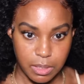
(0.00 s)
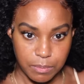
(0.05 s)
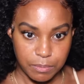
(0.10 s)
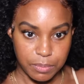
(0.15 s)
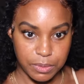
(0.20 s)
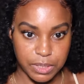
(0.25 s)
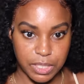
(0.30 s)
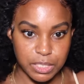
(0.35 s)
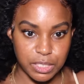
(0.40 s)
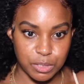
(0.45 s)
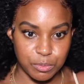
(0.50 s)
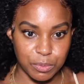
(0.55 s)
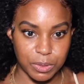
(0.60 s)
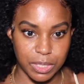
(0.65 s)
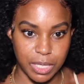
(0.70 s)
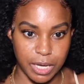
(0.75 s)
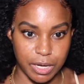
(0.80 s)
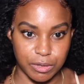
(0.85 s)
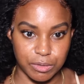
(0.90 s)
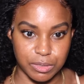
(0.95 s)
But this is
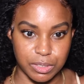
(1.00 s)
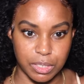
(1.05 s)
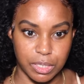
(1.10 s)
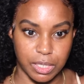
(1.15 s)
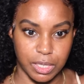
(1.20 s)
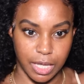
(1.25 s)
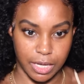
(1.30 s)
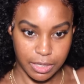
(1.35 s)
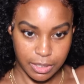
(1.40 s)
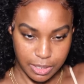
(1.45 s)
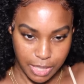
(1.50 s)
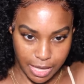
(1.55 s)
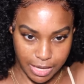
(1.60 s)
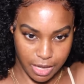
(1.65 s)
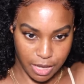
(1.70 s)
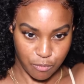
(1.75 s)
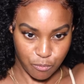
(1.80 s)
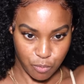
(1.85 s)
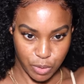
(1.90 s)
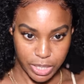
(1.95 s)
what the hair is looking like.
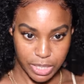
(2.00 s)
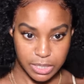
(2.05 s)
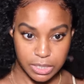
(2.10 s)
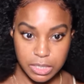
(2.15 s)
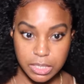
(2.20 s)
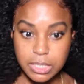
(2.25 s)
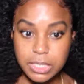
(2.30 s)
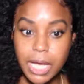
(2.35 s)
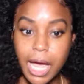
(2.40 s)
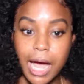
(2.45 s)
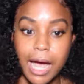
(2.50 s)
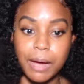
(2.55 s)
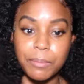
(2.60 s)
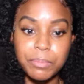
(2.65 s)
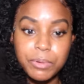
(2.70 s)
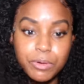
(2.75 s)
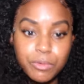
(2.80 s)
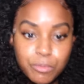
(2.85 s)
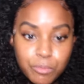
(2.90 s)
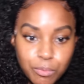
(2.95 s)
Like, we could stop
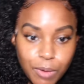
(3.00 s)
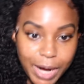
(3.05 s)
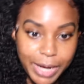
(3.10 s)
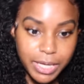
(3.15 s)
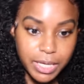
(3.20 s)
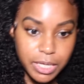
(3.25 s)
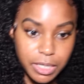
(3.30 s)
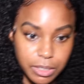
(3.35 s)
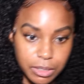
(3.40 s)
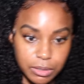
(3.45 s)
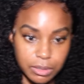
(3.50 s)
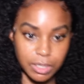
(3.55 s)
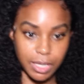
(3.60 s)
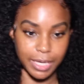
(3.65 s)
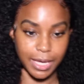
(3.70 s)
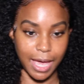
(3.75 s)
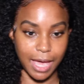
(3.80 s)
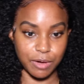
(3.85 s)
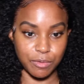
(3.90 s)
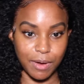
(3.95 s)
right here.
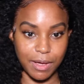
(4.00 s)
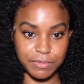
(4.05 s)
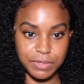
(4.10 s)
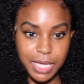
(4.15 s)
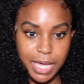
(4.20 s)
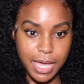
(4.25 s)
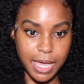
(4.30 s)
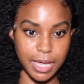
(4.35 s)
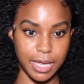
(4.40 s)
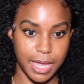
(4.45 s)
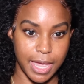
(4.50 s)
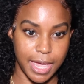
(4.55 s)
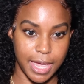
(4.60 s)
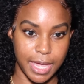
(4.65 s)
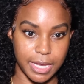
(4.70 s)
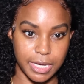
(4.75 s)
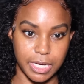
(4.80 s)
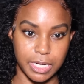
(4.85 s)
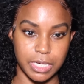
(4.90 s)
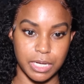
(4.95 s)
Like, I don't have to
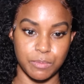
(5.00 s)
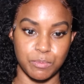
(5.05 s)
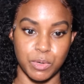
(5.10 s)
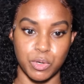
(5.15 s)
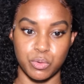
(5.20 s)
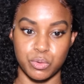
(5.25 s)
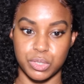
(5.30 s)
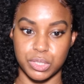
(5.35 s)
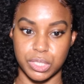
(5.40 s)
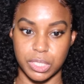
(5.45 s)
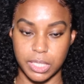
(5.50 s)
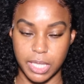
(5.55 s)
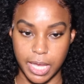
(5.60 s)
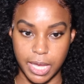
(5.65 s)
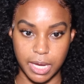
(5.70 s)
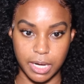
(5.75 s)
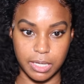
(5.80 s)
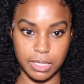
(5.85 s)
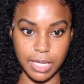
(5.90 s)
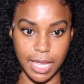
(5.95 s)
add any mousse to the
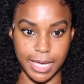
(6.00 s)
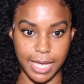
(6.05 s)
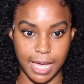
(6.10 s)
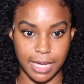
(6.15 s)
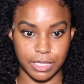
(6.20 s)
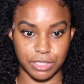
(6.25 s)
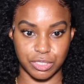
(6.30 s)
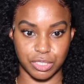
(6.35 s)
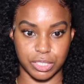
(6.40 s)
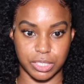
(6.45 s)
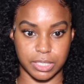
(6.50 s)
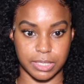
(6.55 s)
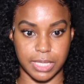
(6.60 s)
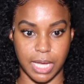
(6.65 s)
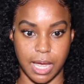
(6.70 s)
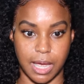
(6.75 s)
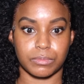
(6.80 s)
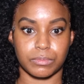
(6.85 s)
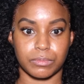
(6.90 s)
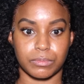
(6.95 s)
hair. Like, I could just
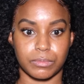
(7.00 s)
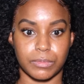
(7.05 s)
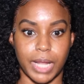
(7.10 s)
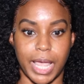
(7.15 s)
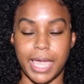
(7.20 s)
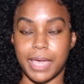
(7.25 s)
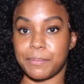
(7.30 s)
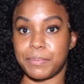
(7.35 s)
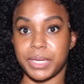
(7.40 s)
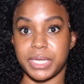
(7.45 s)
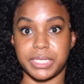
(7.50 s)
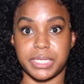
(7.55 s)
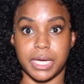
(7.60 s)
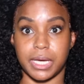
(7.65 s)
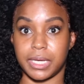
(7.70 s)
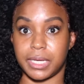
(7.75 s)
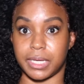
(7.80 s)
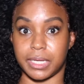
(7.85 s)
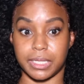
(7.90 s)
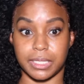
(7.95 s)
stop and be
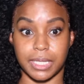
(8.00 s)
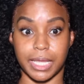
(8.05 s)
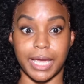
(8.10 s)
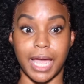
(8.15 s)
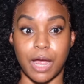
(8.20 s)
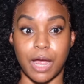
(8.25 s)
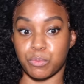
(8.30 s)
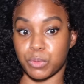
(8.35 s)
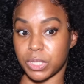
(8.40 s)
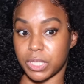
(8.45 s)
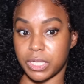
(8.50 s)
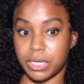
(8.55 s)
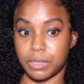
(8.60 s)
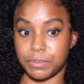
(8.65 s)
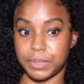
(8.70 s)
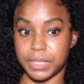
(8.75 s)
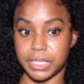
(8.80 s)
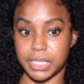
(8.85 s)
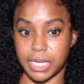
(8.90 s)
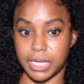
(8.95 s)
done. Like, really
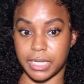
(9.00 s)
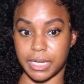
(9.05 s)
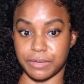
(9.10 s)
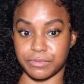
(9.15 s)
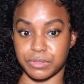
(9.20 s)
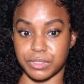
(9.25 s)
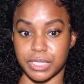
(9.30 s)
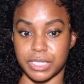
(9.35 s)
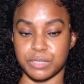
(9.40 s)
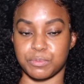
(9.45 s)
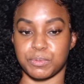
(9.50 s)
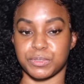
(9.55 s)
could be done after this.